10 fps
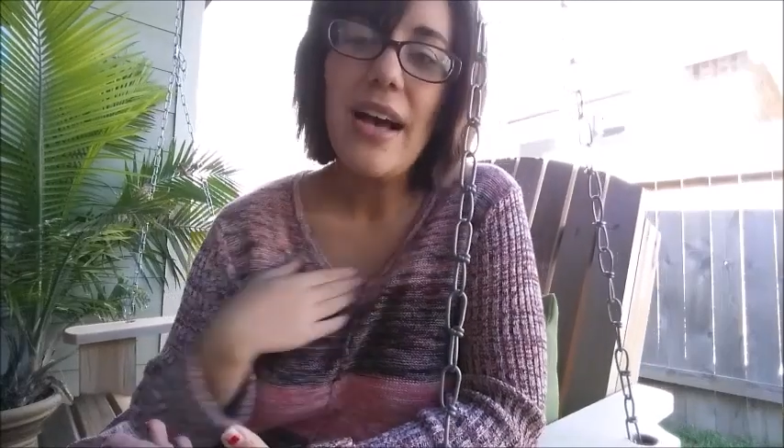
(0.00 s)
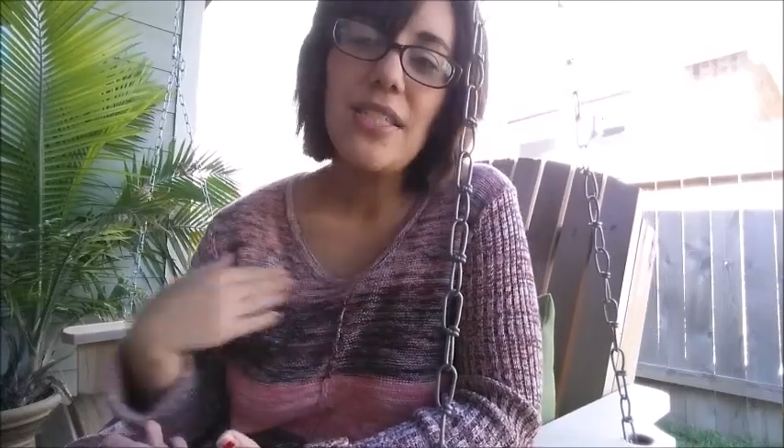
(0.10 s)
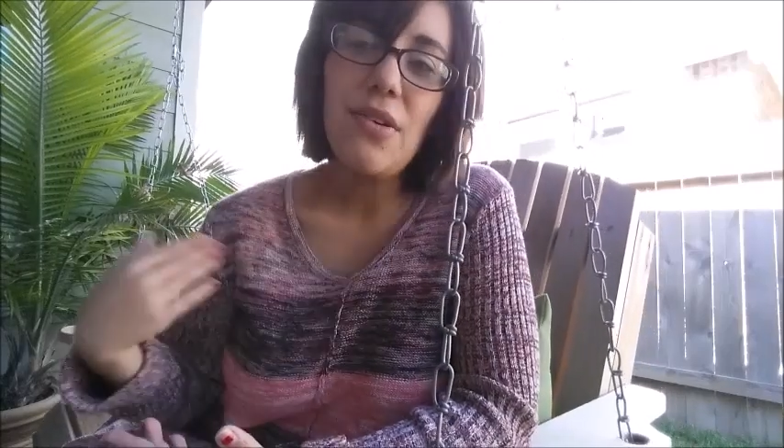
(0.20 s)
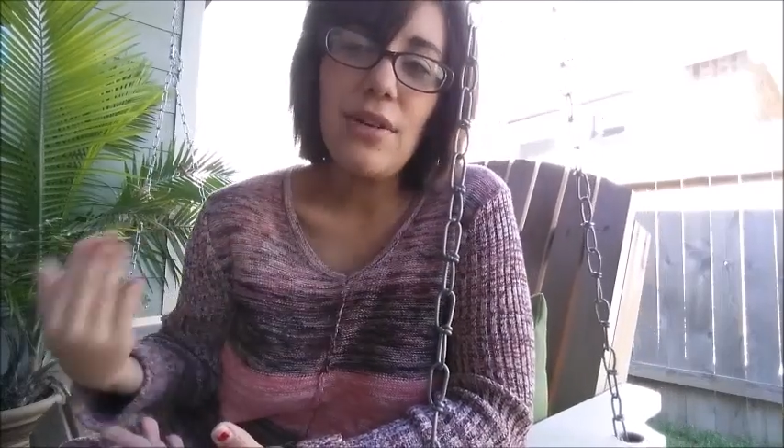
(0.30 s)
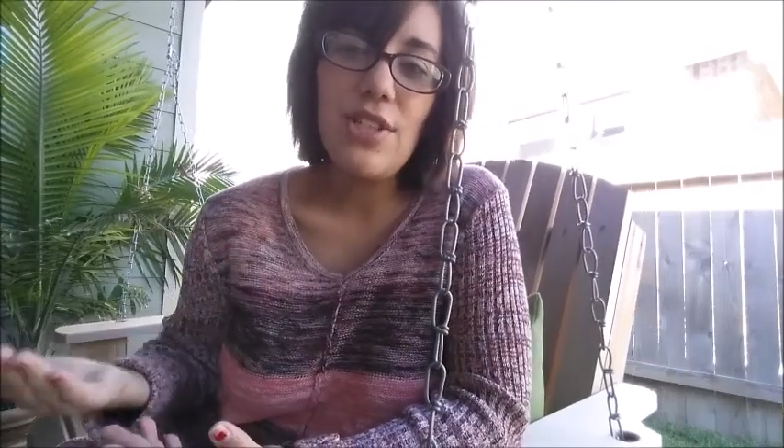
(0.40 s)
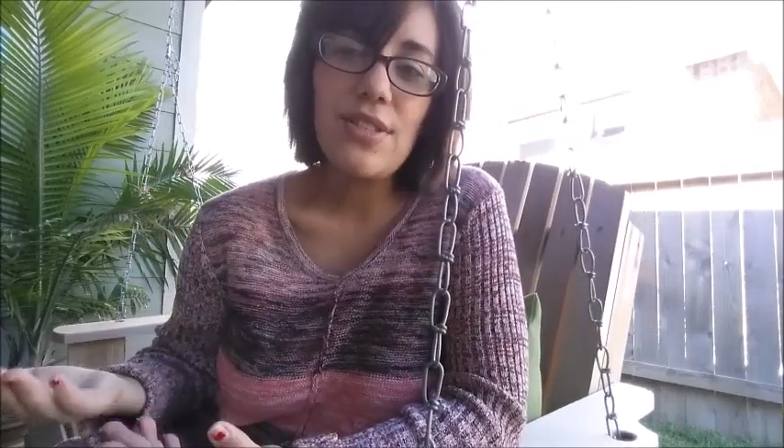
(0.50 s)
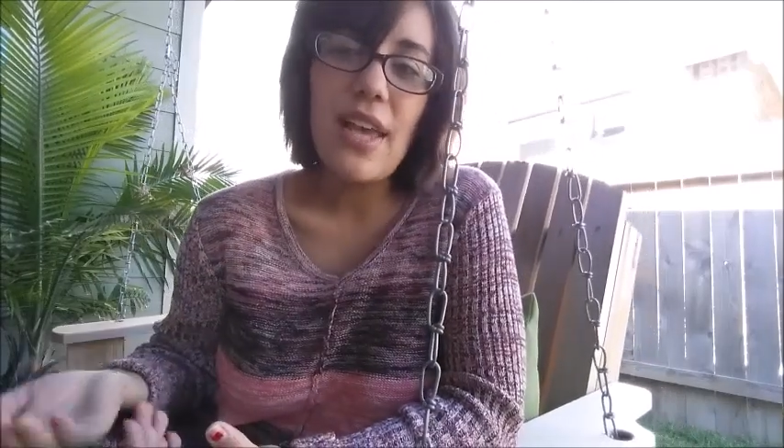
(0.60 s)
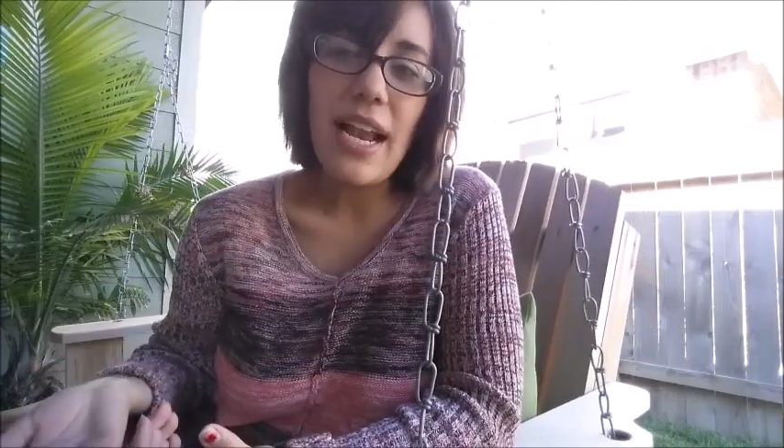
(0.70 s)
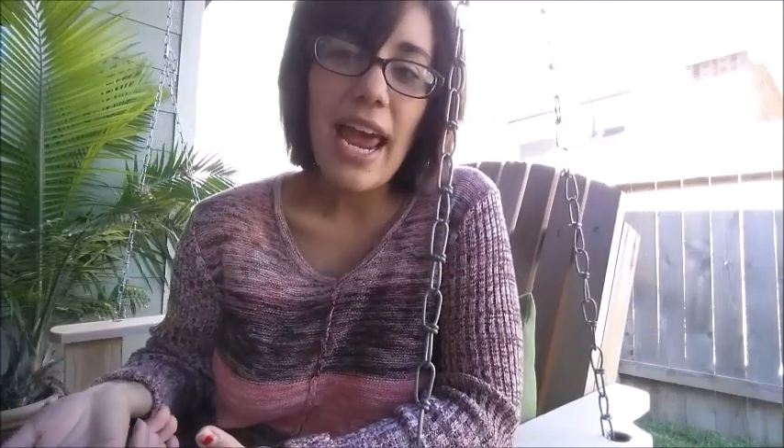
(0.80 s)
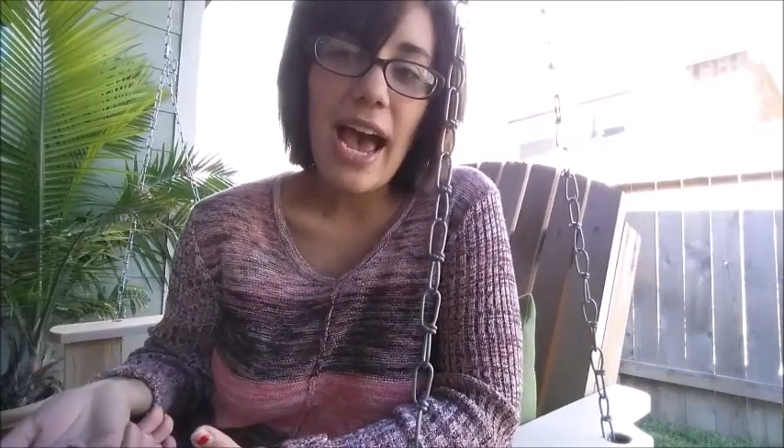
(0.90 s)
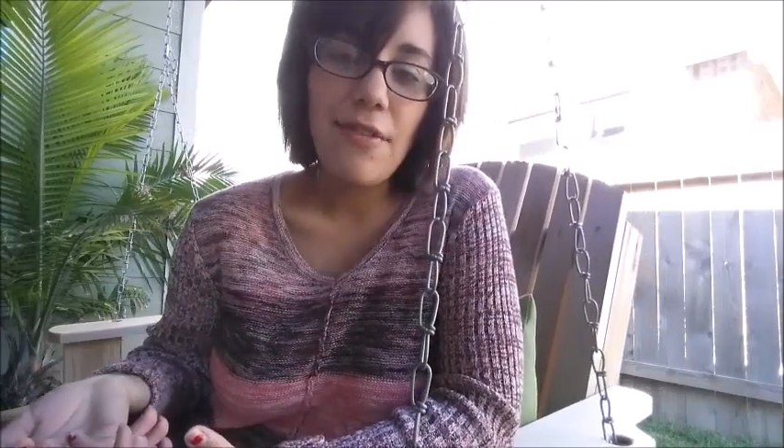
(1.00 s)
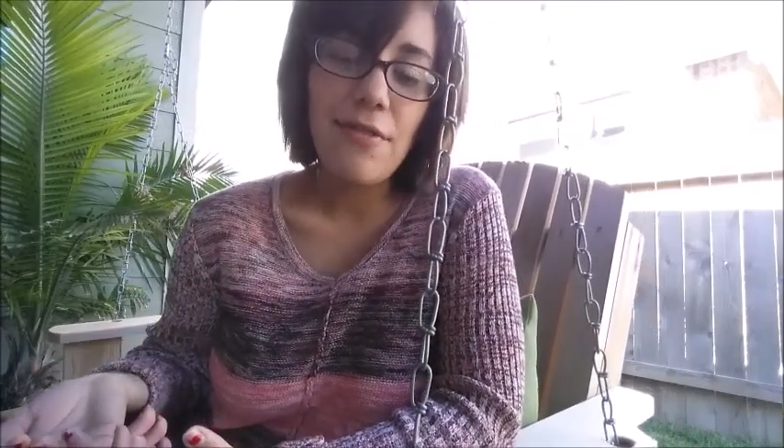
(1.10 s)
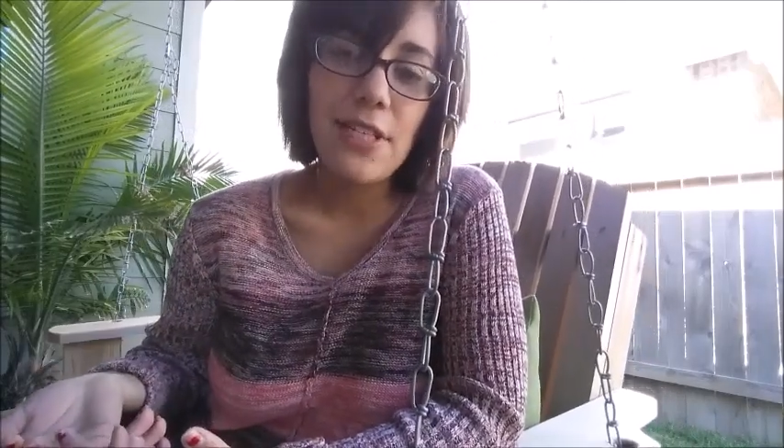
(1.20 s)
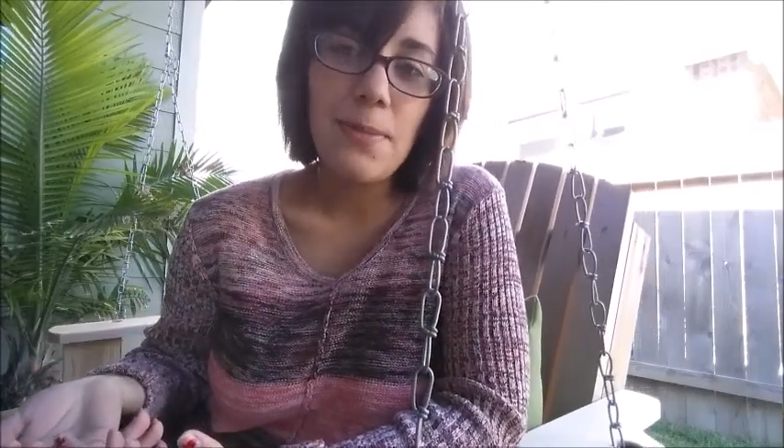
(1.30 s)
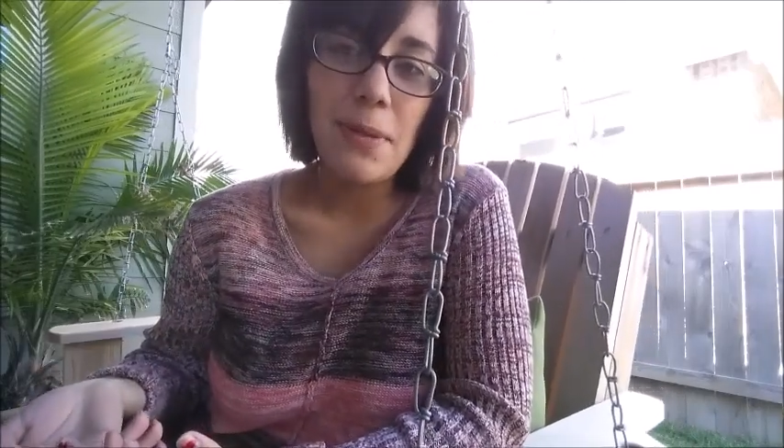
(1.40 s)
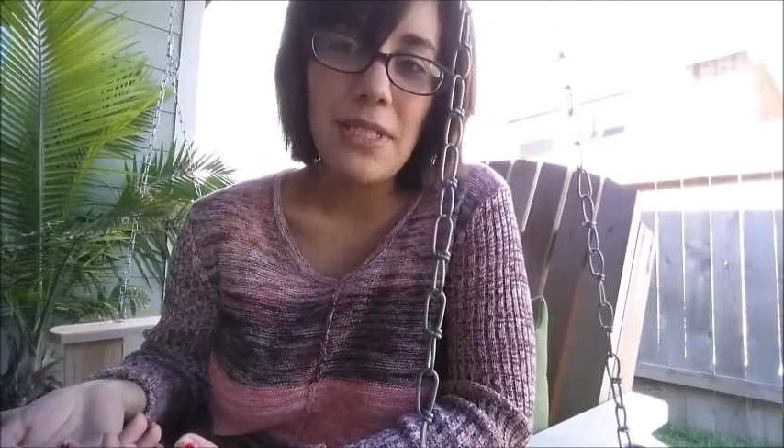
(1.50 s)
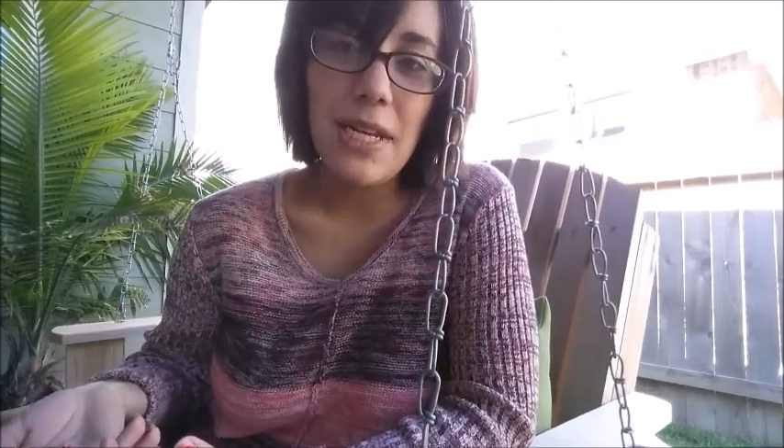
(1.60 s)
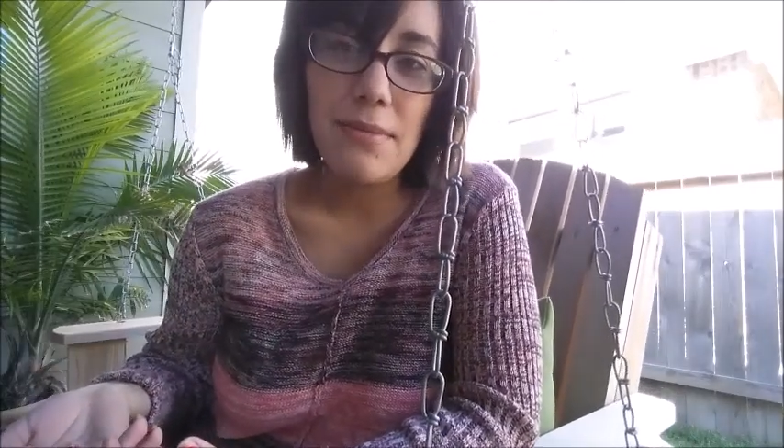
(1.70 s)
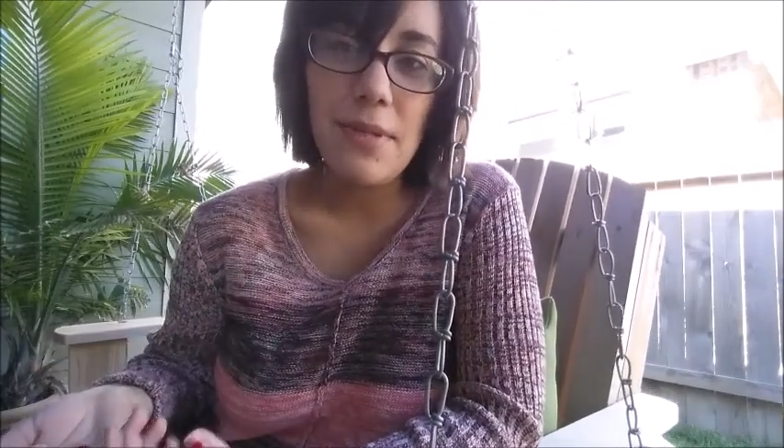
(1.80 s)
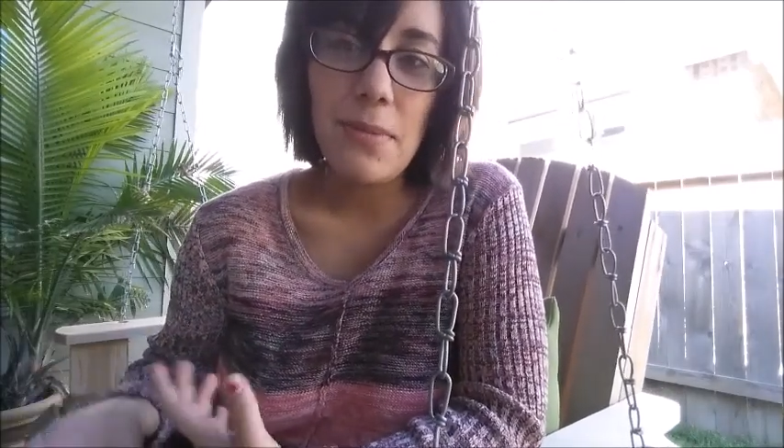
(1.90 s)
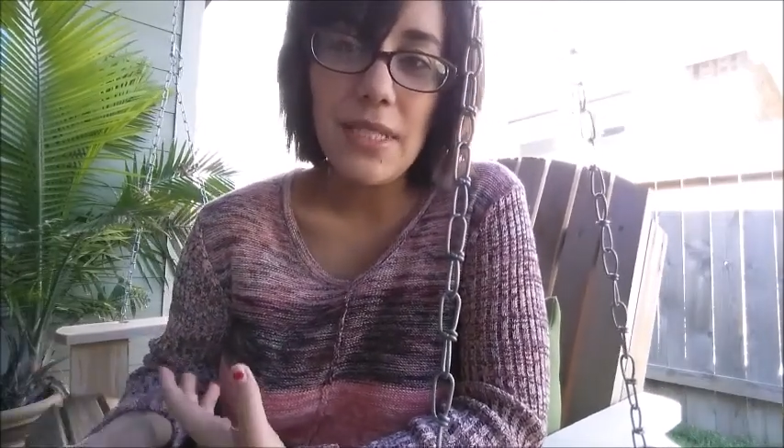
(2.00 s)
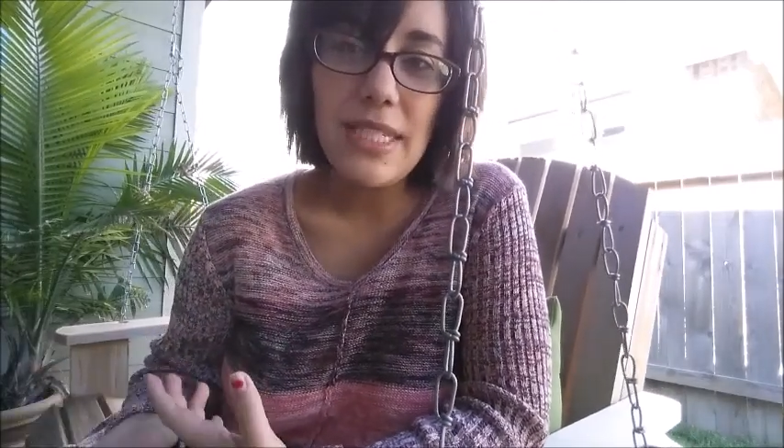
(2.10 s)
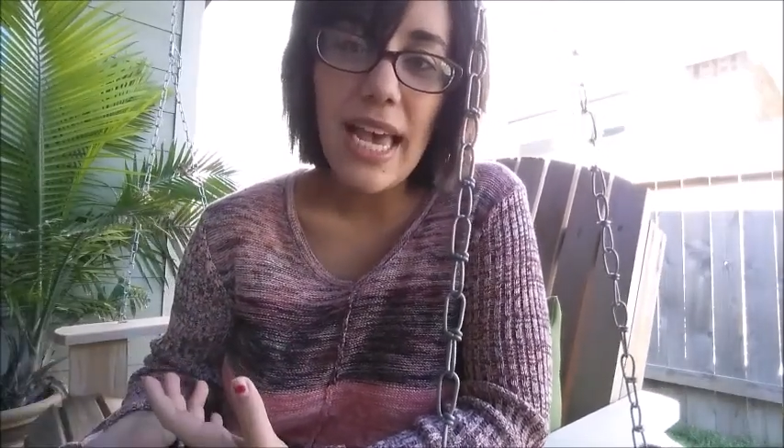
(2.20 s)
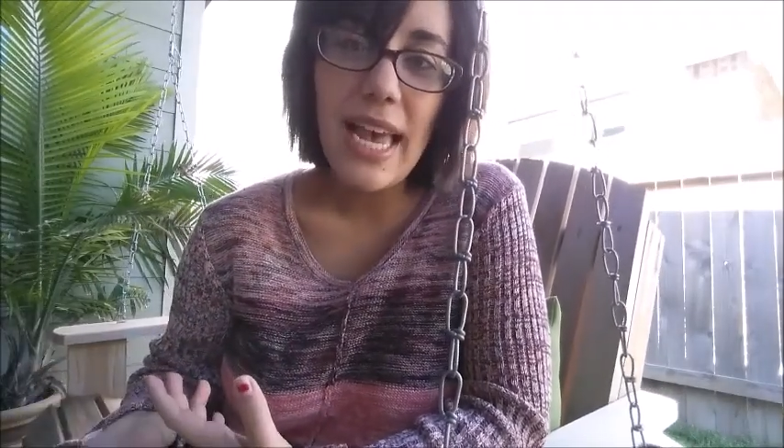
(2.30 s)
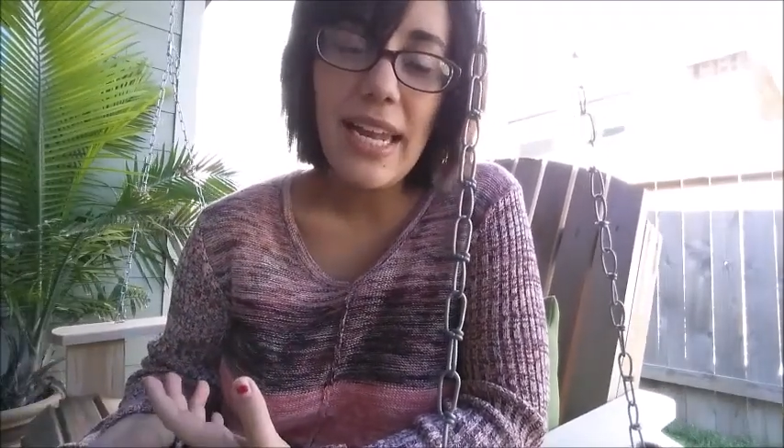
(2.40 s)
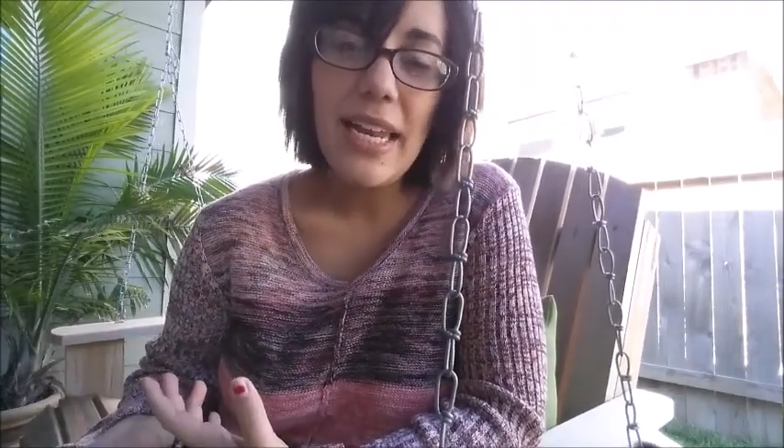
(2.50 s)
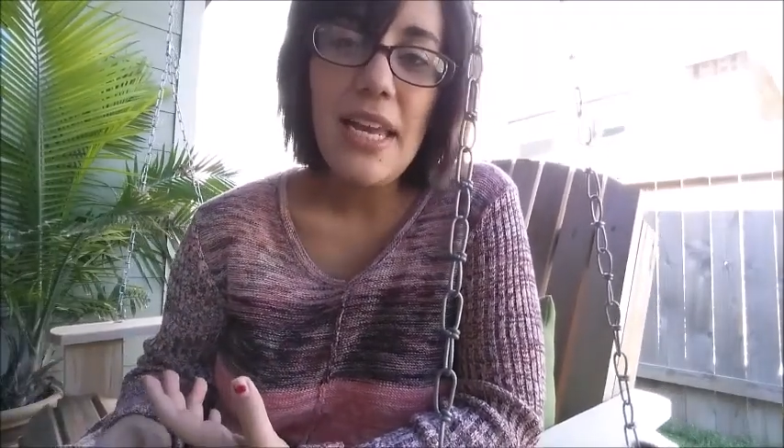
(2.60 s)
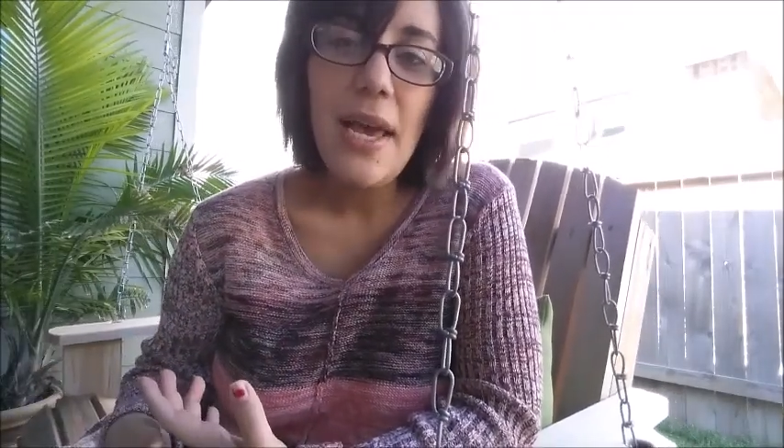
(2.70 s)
And so I just kind of half expected him to be dead,